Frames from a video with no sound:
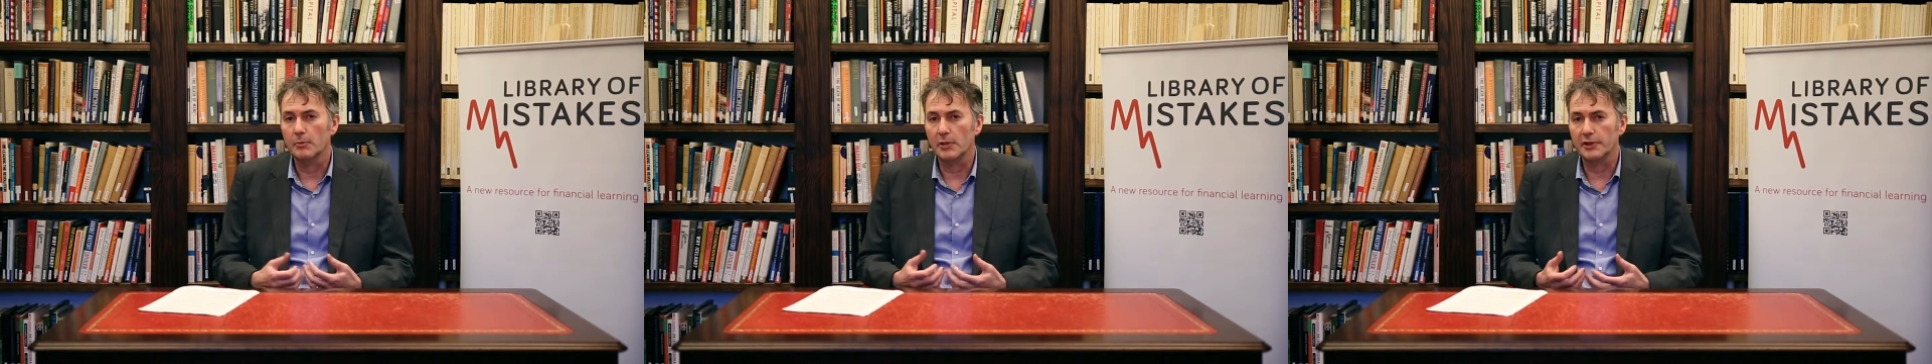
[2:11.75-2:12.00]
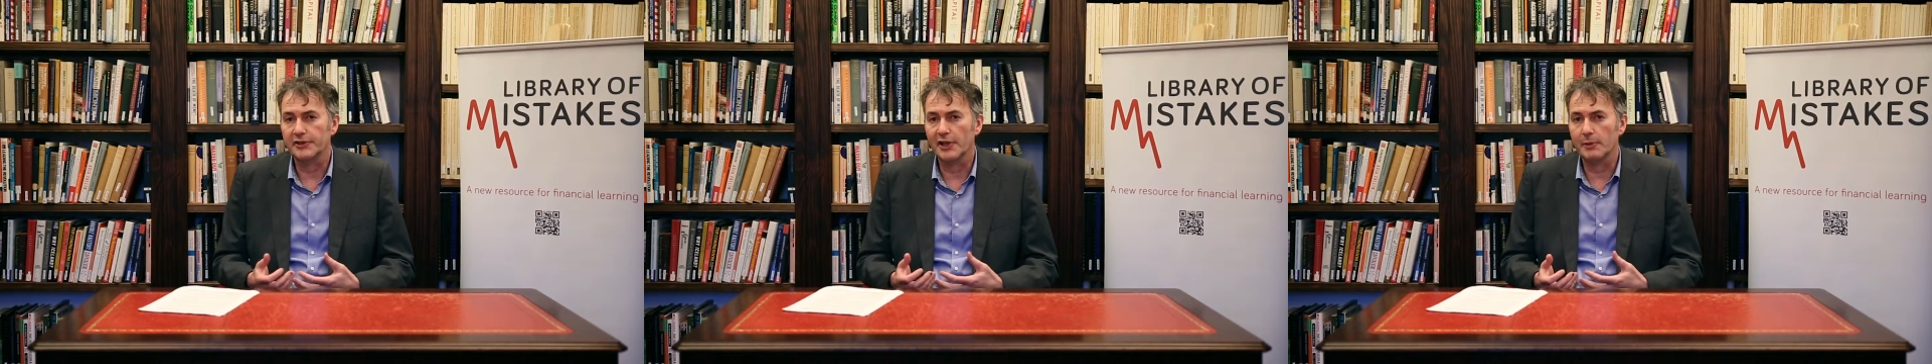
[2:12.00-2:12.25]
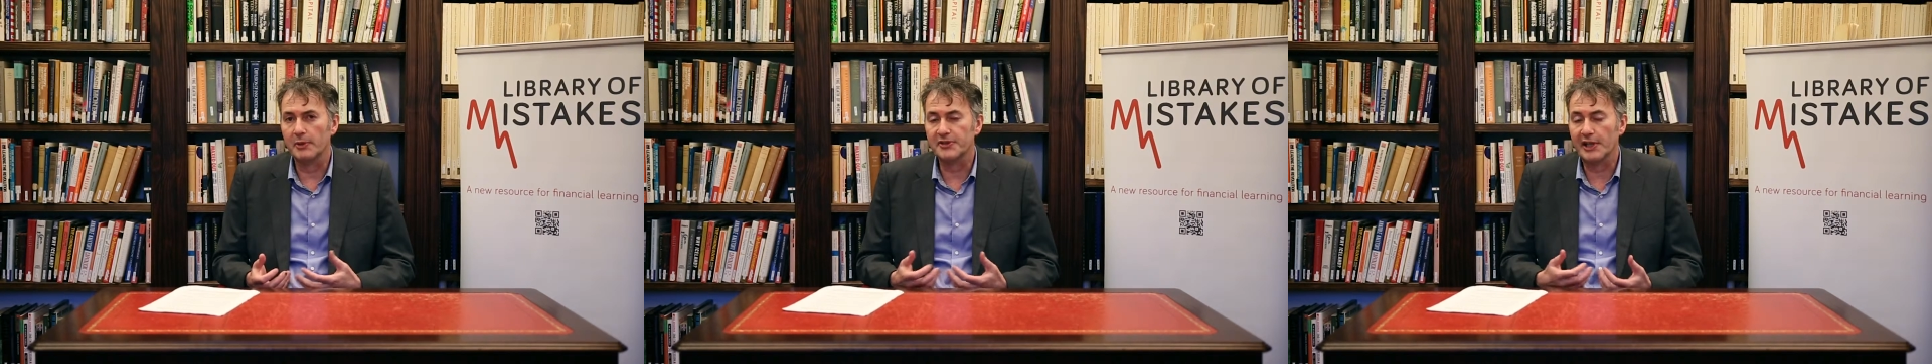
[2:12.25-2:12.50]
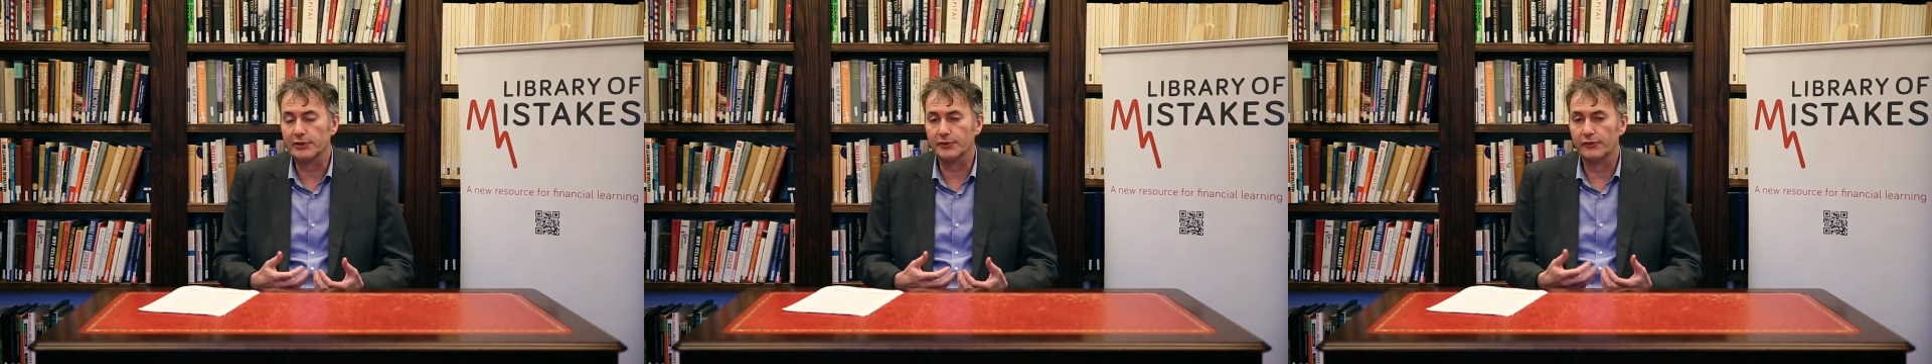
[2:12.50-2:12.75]
by the time he
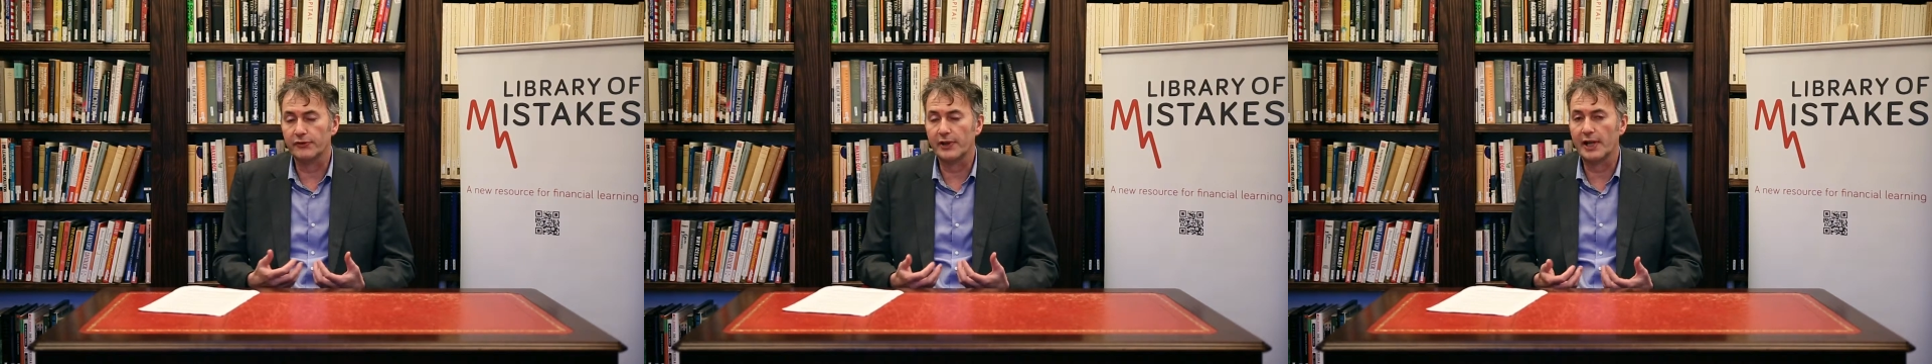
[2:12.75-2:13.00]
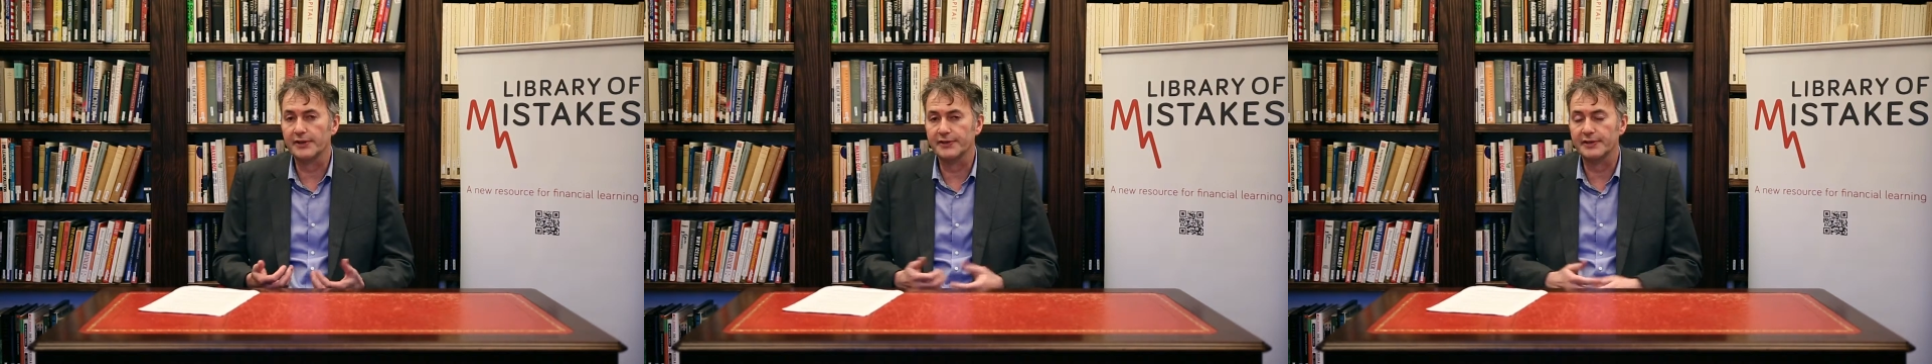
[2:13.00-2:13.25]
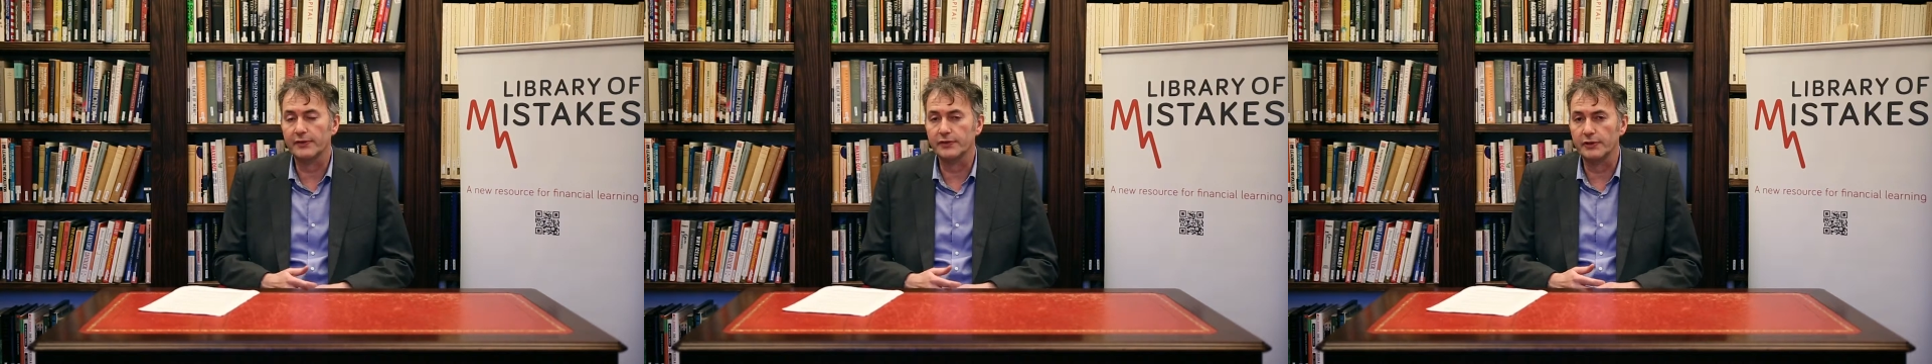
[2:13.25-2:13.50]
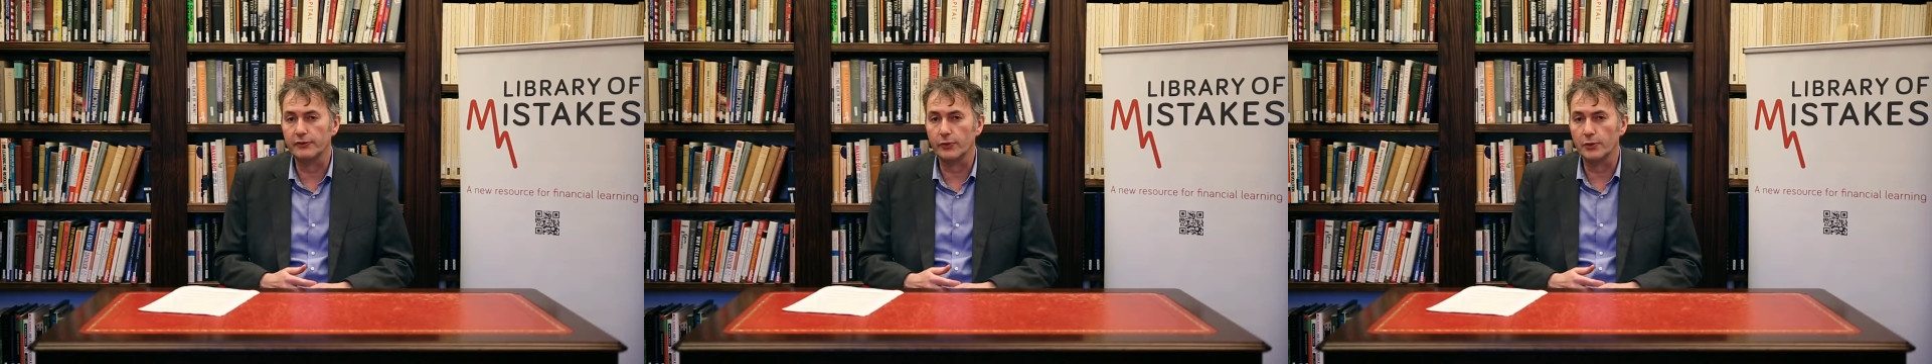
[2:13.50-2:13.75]
settles in France in
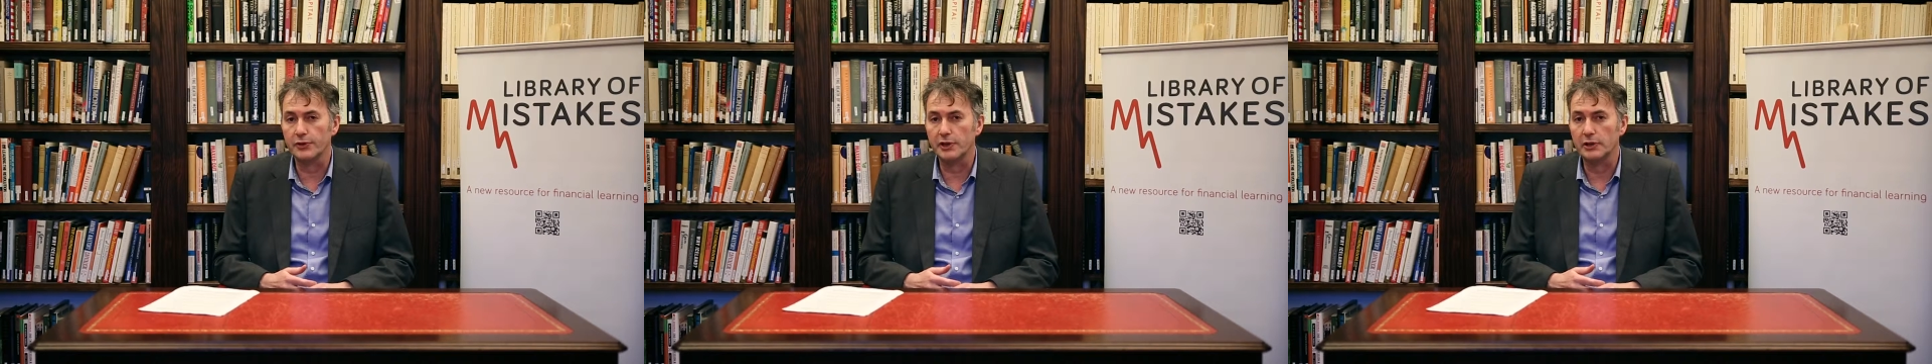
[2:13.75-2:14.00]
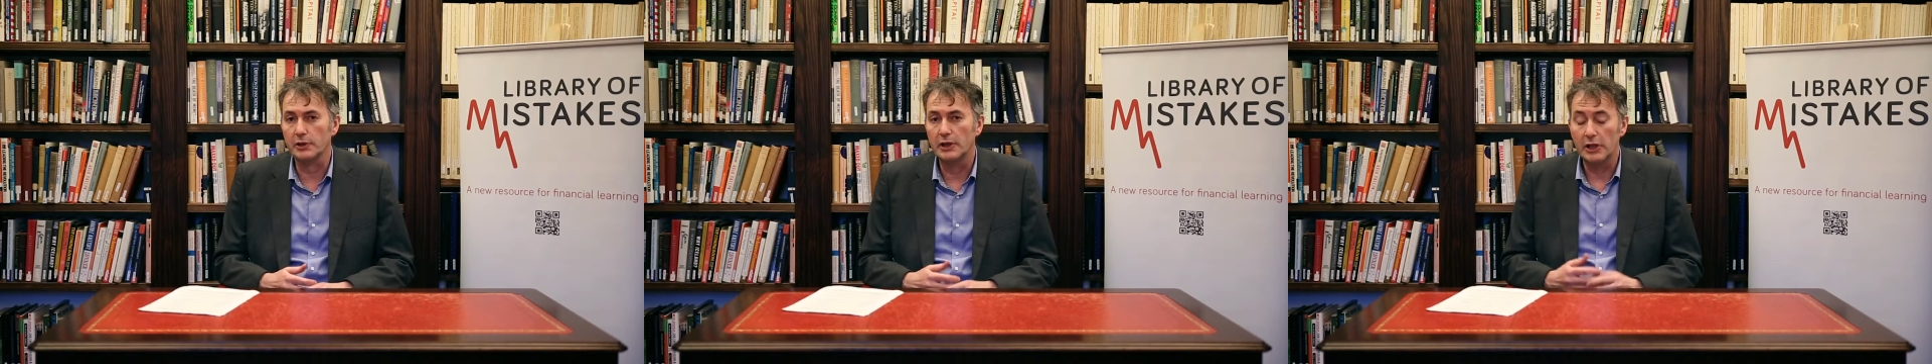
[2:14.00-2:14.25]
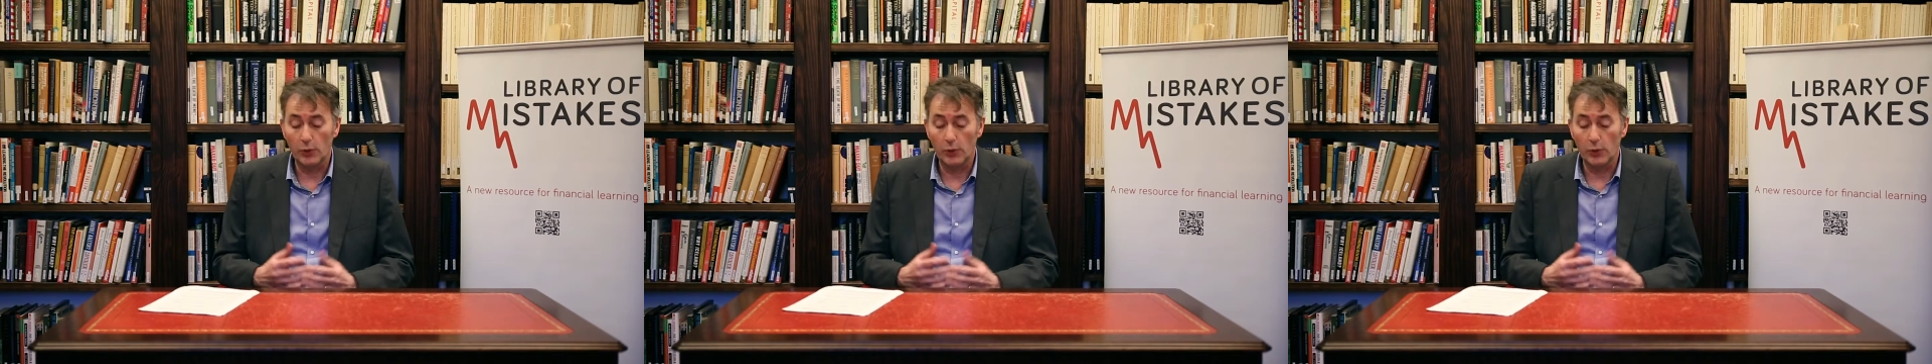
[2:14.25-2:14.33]
1714,